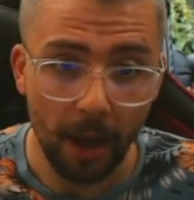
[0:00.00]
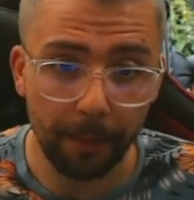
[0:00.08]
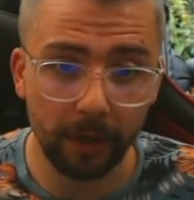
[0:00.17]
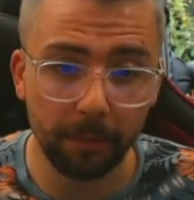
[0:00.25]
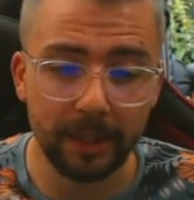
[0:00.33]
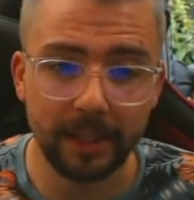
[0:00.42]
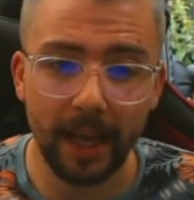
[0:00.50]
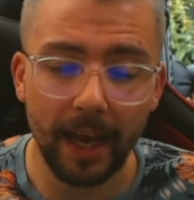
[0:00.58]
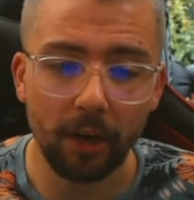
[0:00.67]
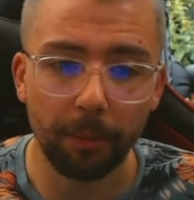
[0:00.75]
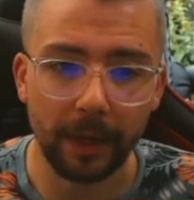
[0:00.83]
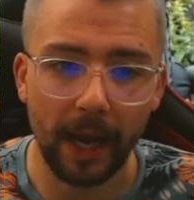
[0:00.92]
And we're going to be
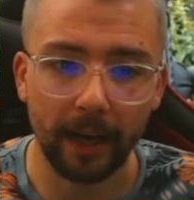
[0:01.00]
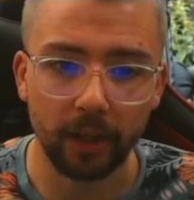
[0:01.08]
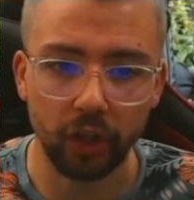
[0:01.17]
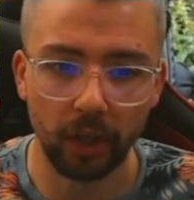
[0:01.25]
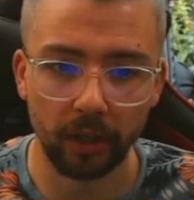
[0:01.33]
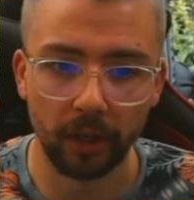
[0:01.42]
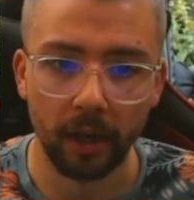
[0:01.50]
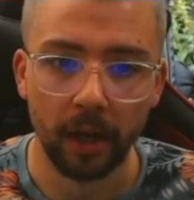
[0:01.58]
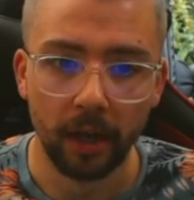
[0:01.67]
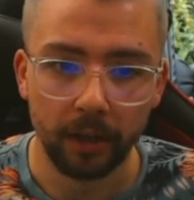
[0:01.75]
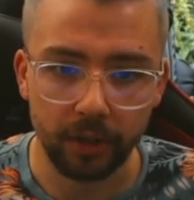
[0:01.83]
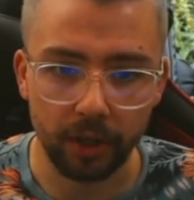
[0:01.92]
setting up an action
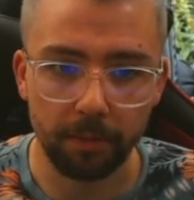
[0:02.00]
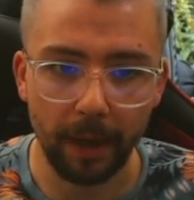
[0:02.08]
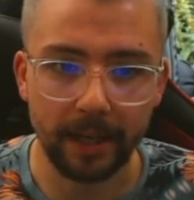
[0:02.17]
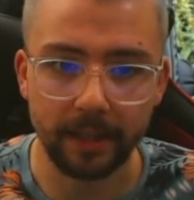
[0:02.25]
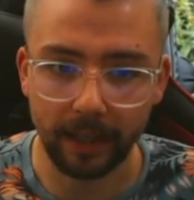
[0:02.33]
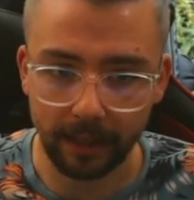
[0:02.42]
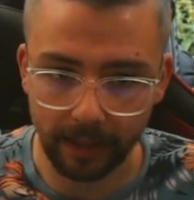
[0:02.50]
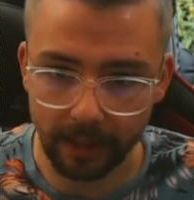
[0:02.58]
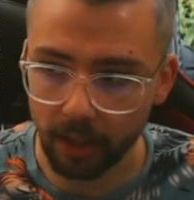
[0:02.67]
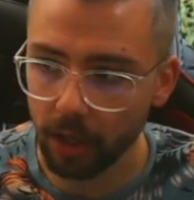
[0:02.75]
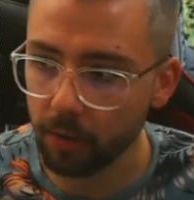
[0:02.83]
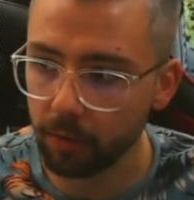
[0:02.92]
to basically
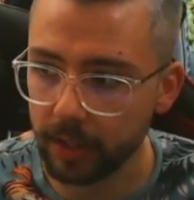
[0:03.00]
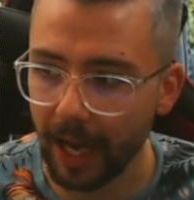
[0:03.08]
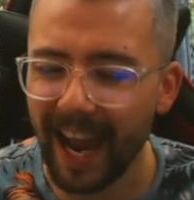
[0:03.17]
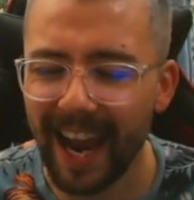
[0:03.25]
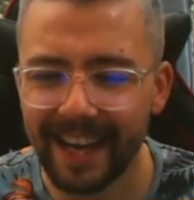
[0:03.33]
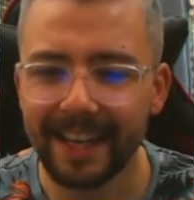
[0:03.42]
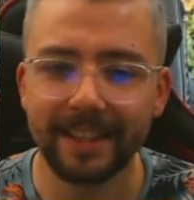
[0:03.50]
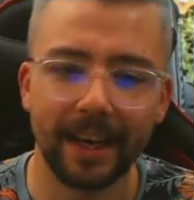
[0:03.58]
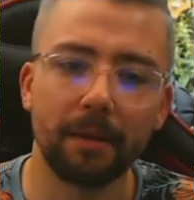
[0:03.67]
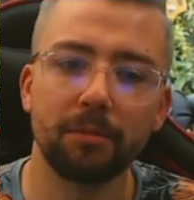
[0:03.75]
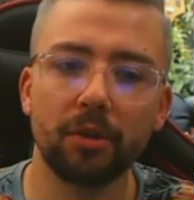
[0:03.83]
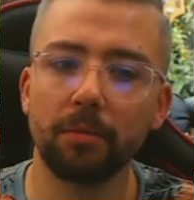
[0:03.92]
use
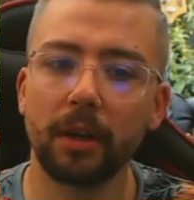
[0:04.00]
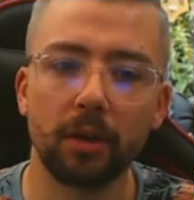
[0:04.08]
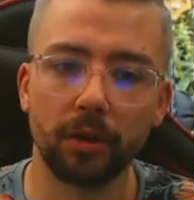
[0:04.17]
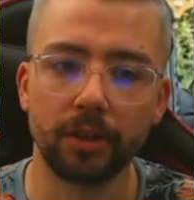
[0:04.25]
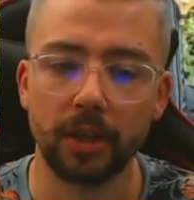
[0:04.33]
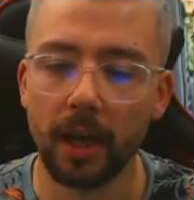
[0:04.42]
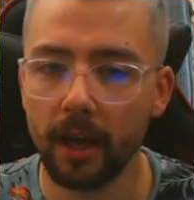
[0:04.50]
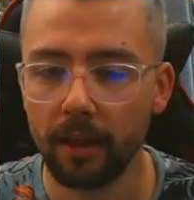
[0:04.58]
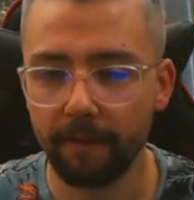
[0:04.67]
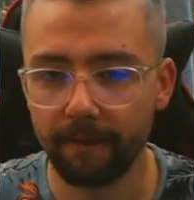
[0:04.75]
anytime somebody does